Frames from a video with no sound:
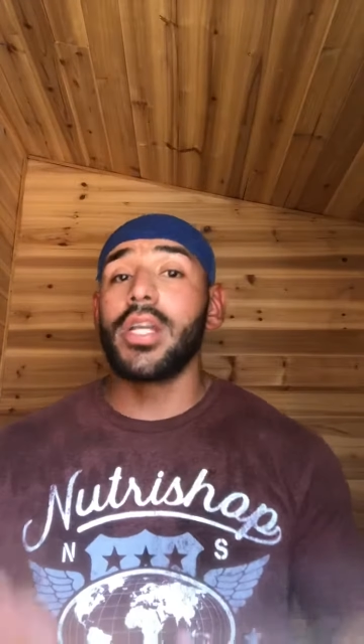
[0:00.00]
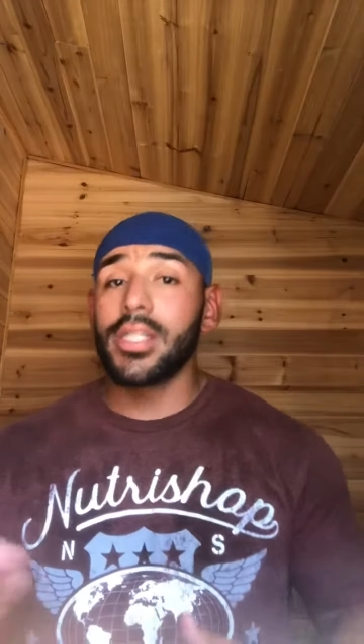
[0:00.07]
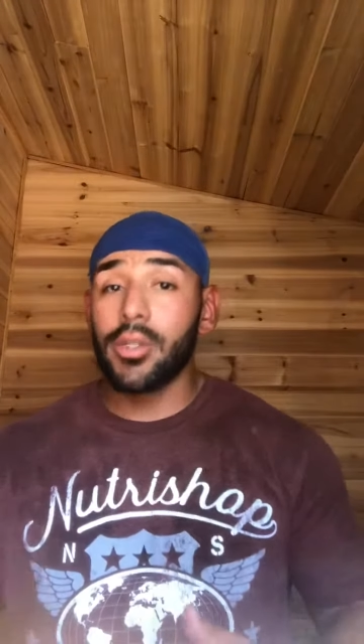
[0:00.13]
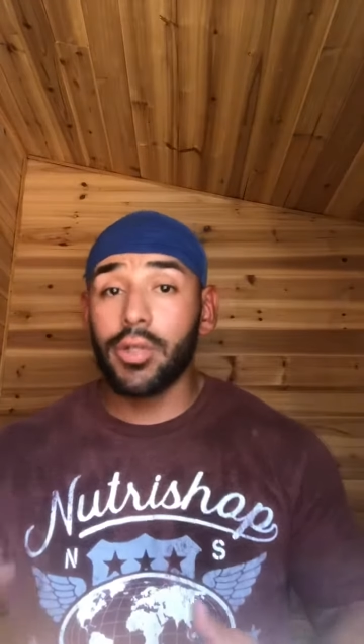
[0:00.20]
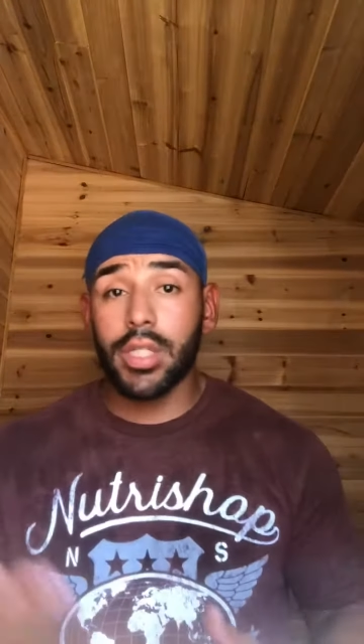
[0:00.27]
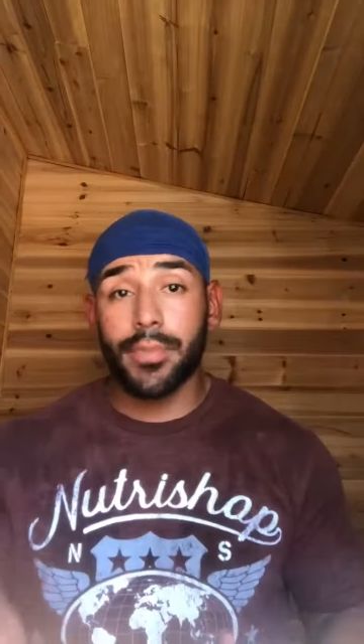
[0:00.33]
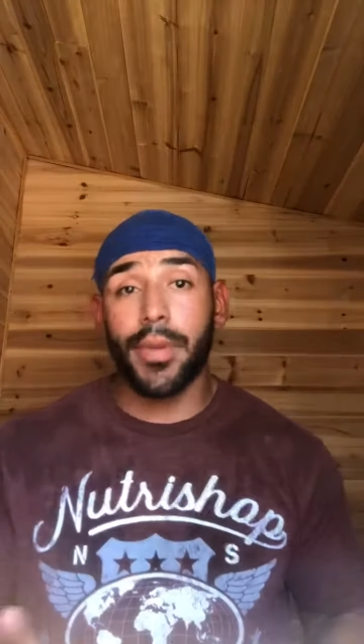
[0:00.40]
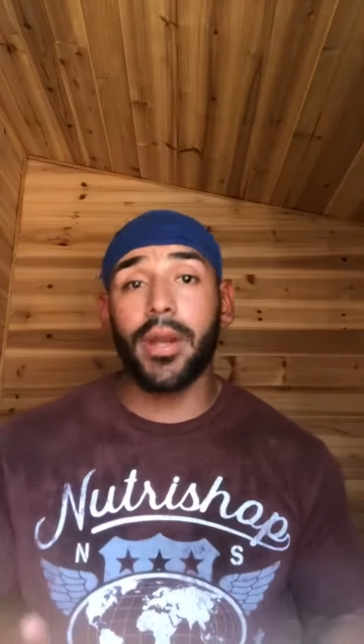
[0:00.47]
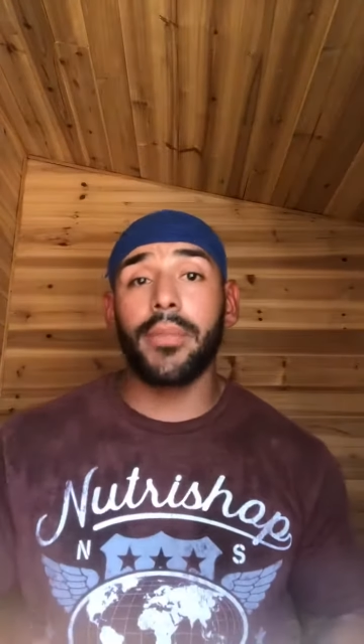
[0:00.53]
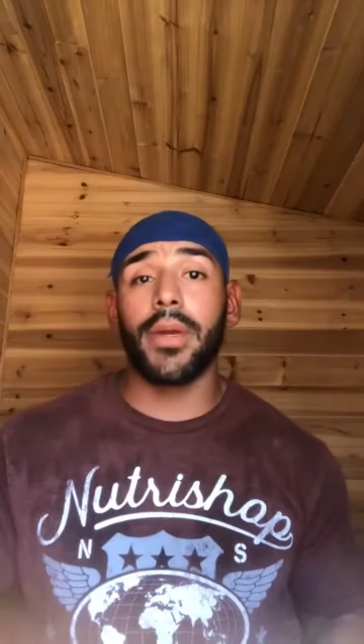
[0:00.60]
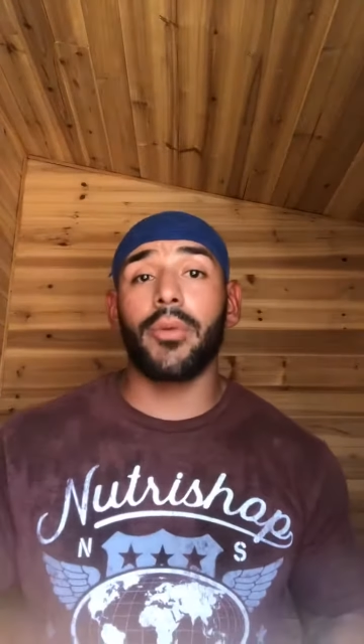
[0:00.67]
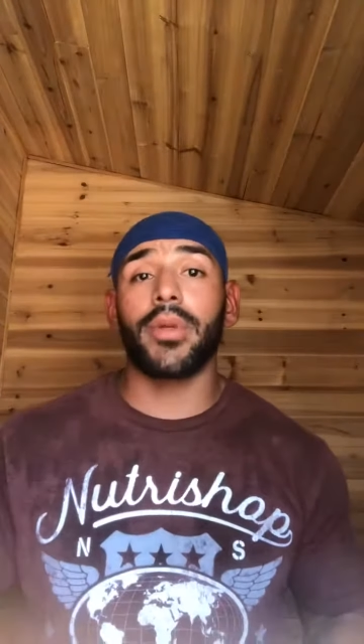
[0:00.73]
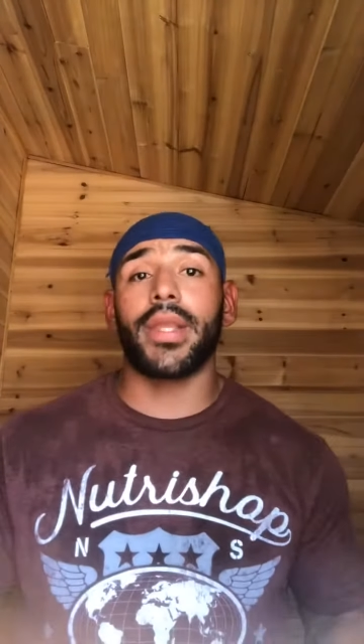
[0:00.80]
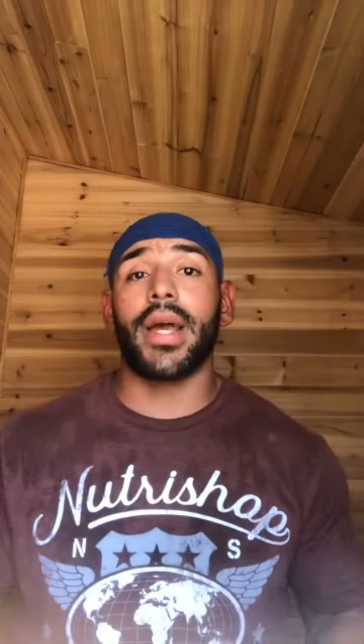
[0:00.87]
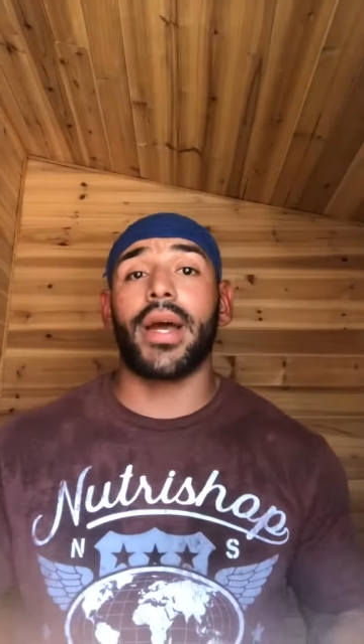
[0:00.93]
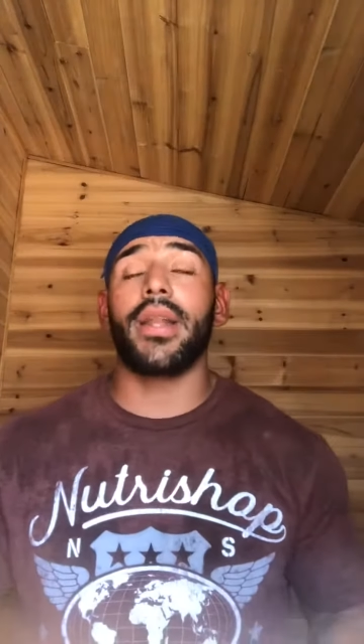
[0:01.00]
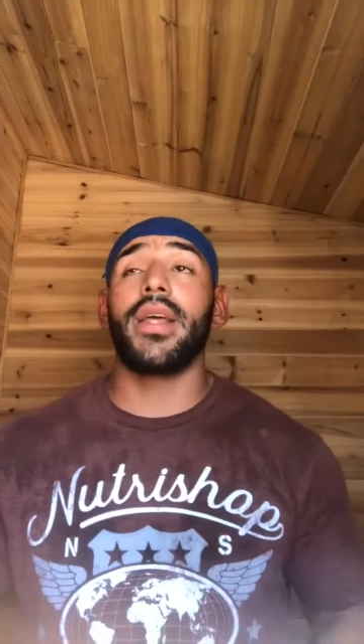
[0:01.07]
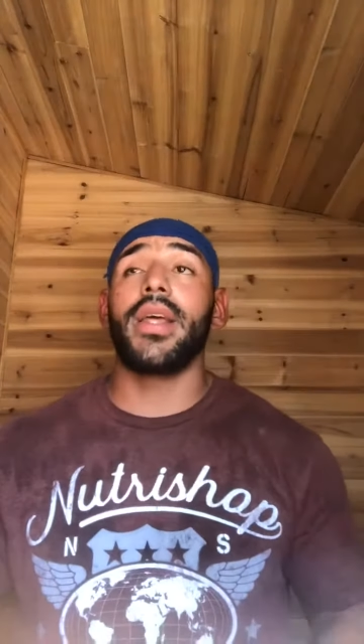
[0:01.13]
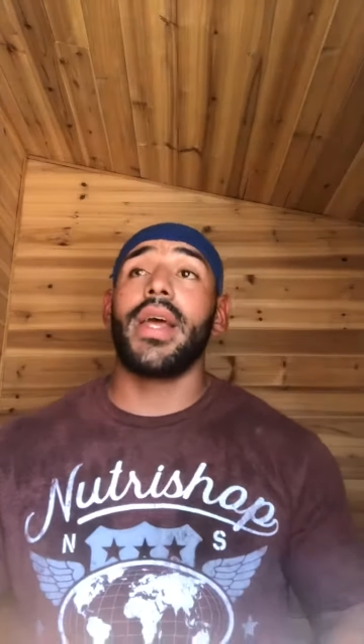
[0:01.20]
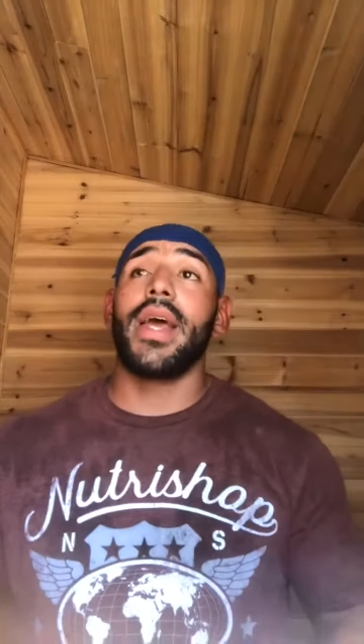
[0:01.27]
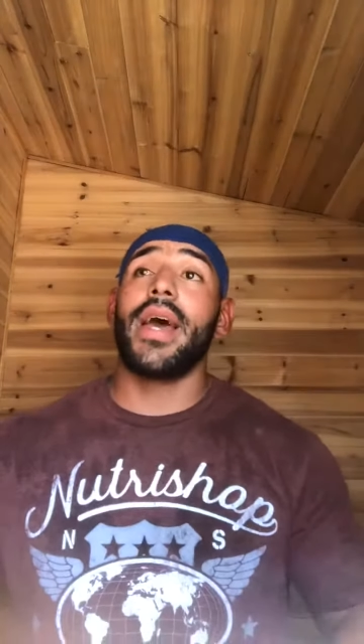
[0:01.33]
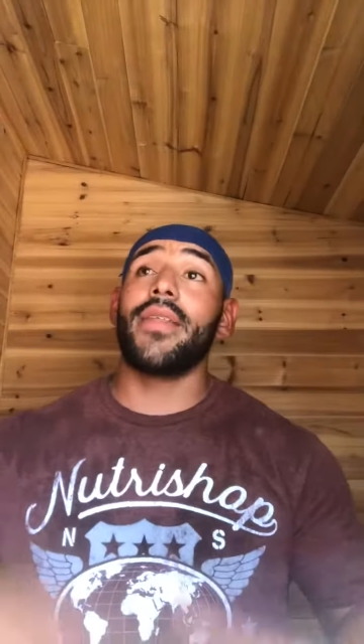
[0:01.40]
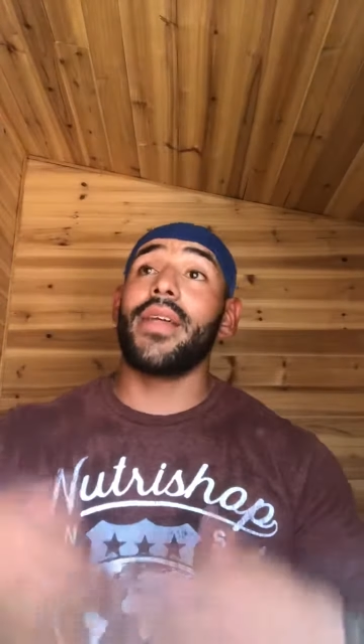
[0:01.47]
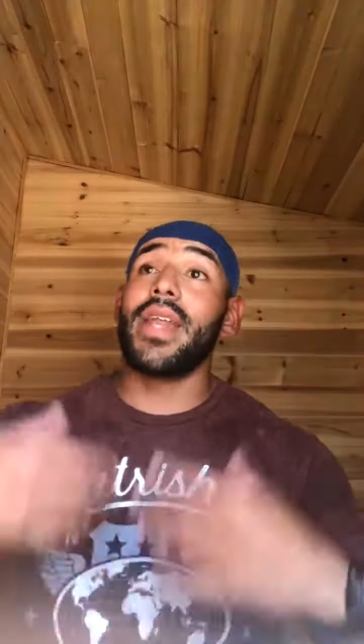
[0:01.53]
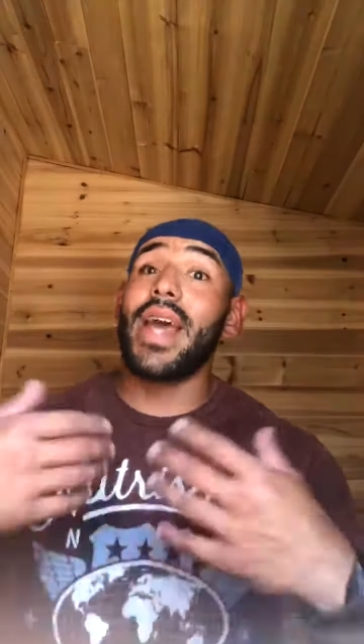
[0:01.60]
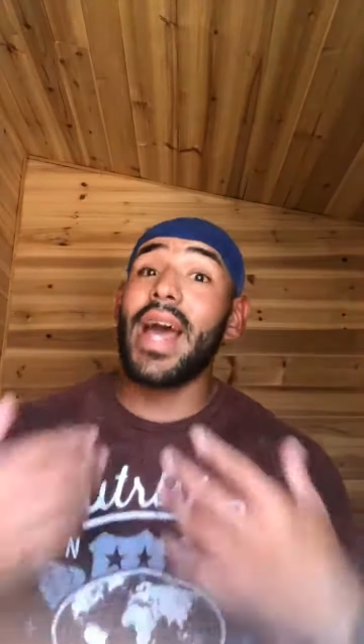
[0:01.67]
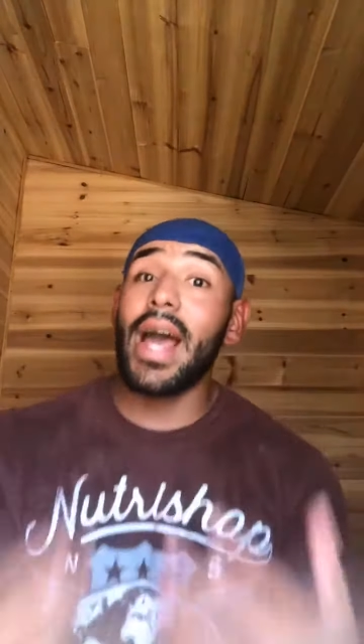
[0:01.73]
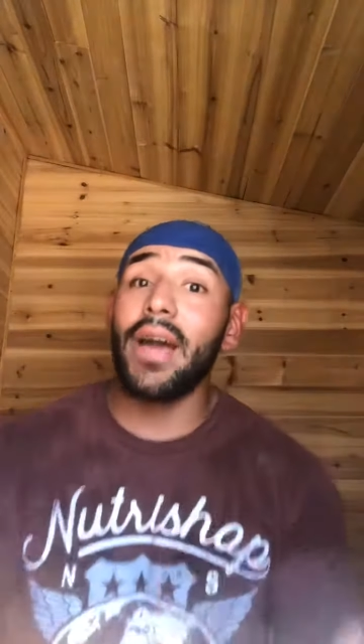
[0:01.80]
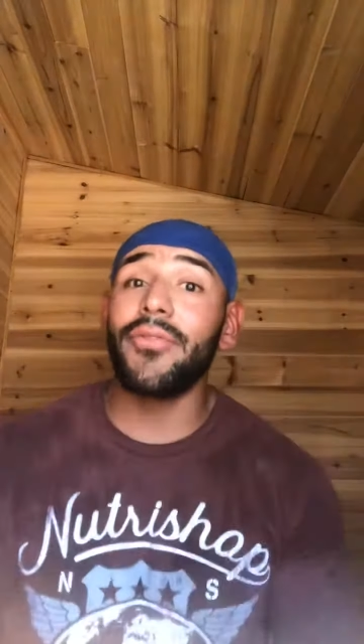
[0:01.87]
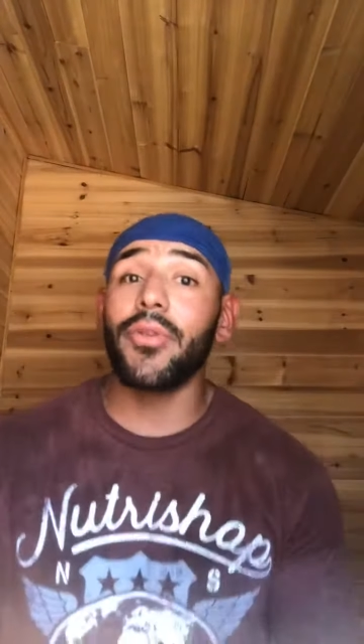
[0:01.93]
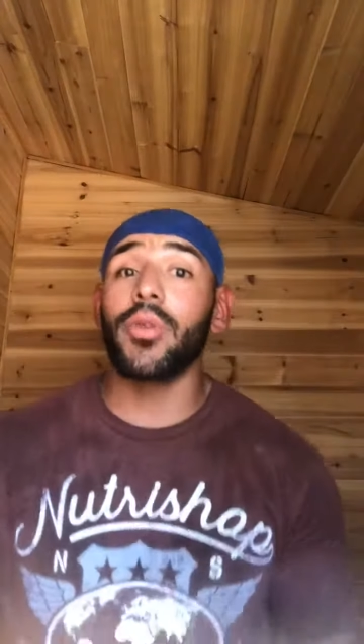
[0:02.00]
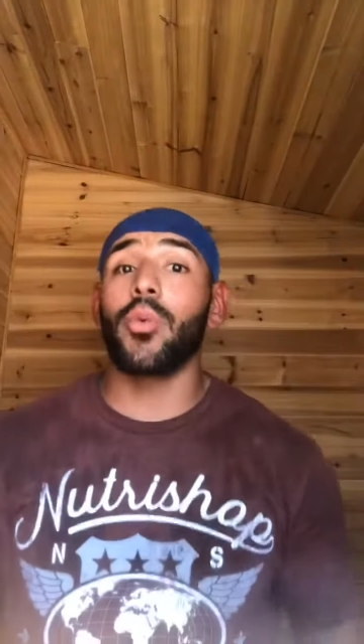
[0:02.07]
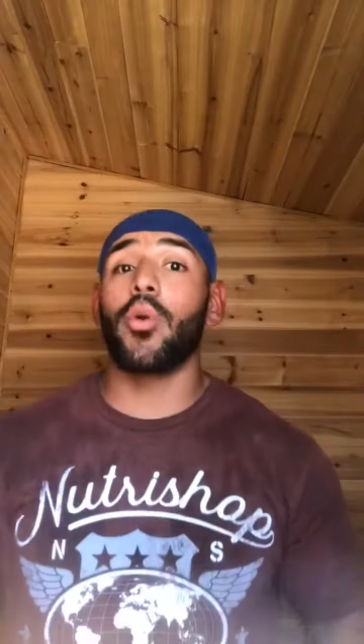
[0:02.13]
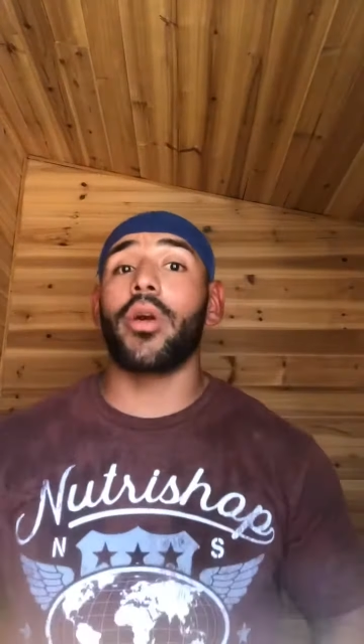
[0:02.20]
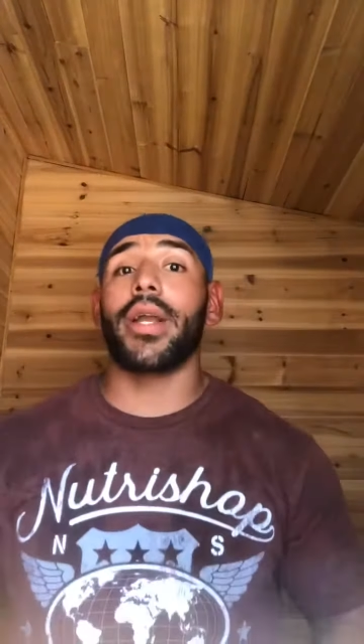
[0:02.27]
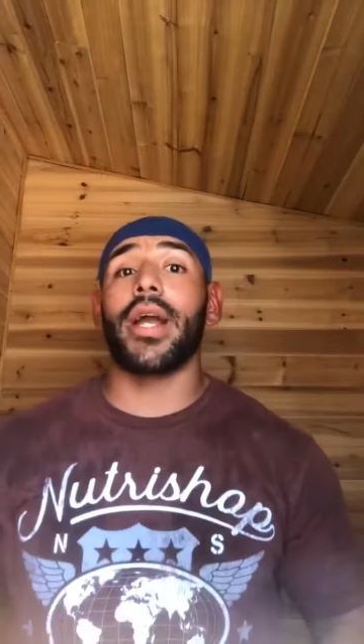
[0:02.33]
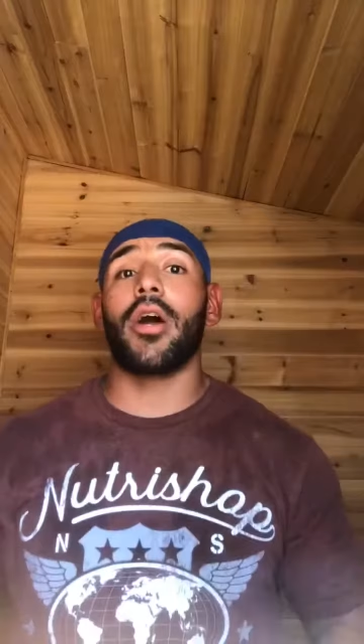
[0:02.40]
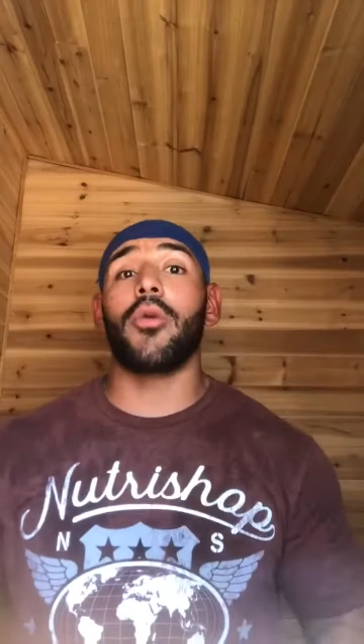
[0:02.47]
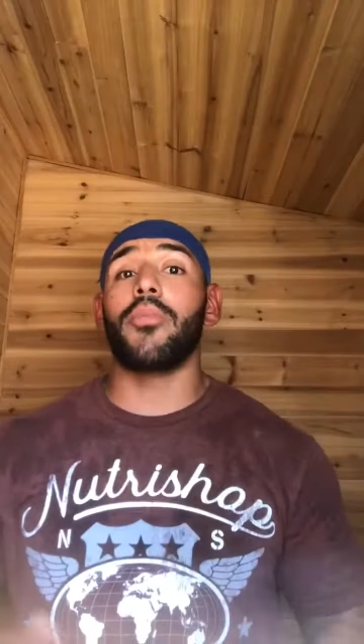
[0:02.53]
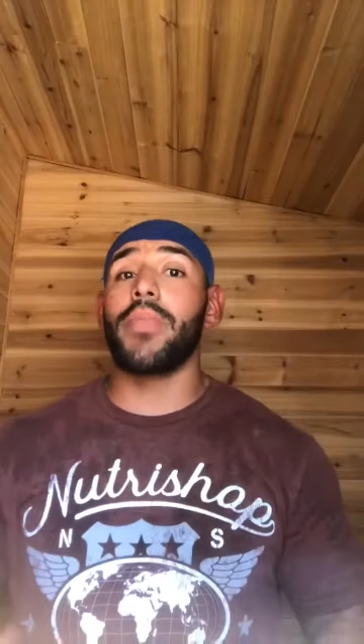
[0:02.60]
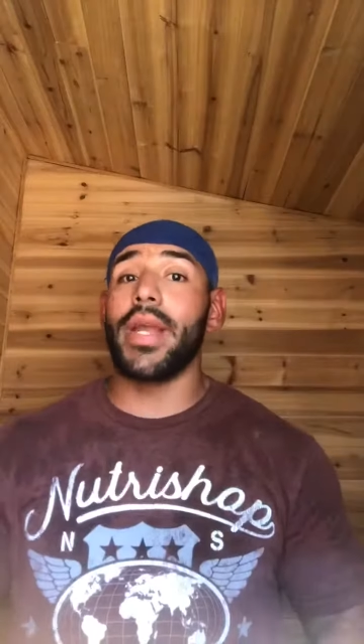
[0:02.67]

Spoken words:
So experiment with that. And then after the workout,